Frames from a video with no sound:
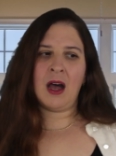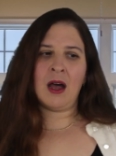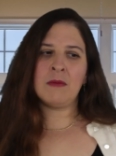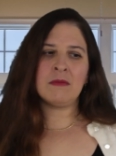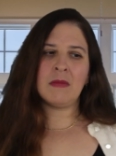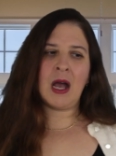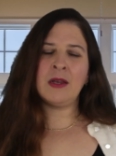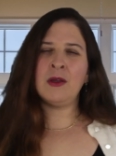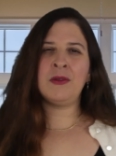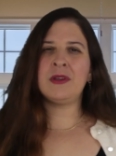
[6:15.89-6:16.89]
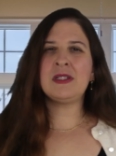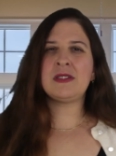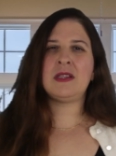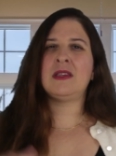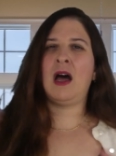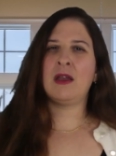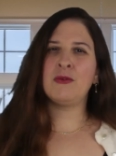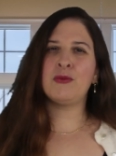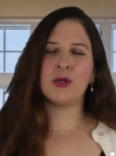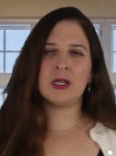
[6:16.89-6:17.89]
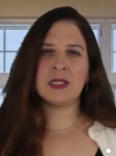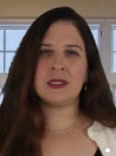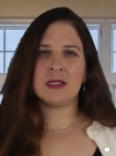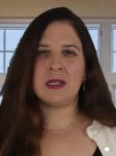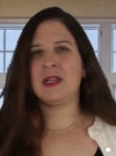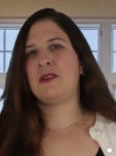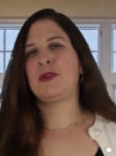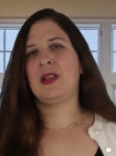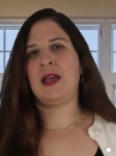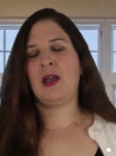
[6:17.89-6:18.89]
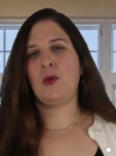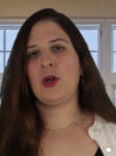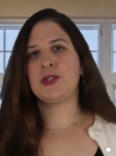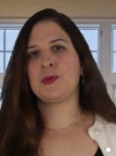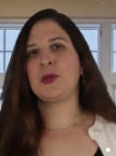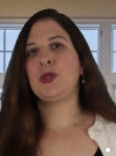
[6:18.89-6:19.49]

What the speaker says: I know there's a lot of words in every language,